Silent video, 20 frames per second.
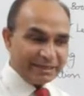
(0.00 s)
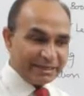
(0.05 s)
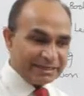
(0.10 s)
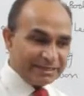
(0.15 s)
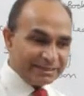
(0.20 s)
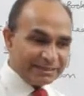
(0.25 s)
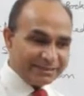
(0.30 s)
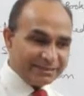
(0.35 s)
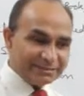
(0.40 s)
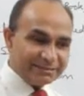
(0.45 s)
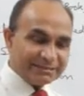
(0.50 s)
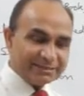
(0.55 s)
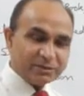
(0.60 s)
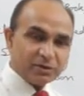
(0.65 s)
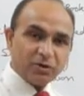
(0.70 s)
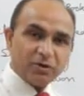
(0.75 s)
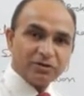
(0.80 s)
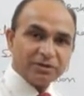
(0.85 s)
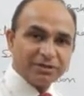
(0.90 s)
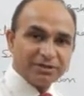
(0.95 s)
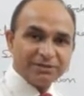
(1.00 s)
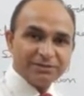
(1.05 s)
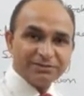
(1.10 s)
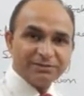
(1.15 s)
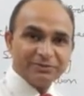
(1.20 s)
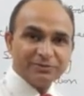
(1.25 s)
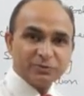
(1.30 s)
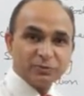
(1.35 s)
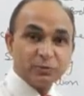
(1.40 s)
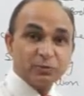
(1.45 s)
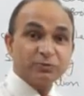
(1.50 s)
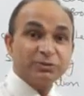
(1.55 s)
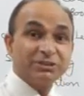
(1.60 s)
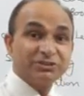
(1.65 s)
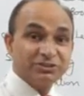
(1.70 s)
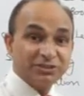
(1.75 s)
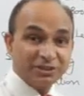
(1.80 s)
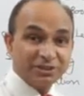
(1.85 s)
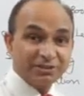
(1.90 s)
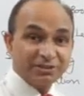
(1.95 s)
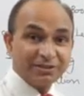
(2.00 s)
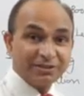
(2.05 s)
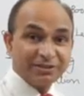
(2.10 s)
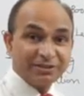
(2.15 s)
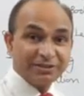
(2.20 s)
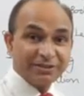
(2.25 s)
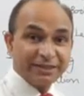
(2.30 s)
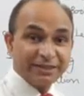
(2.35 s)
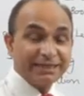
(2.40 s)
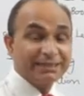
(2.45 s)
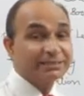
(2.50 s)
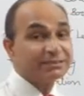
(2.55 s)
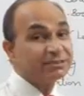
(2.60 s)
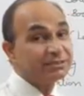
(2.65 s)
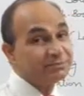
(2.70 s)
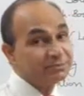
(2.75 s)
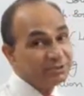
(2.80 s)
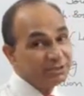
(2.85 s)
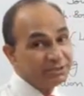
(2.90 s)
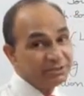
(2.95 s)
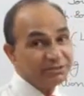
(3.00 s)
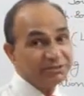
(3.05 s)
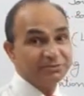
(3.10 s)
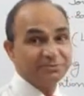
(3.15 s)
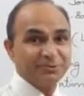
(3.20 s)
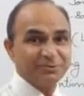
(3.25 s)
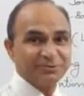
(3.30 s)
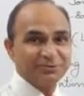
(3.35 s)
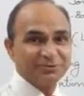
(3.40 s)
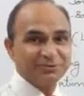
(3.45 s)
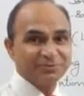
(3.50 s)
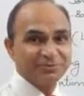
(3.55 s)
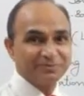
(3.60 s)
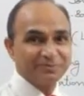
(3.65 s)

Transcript: entries recorded through the journal and subsidiary books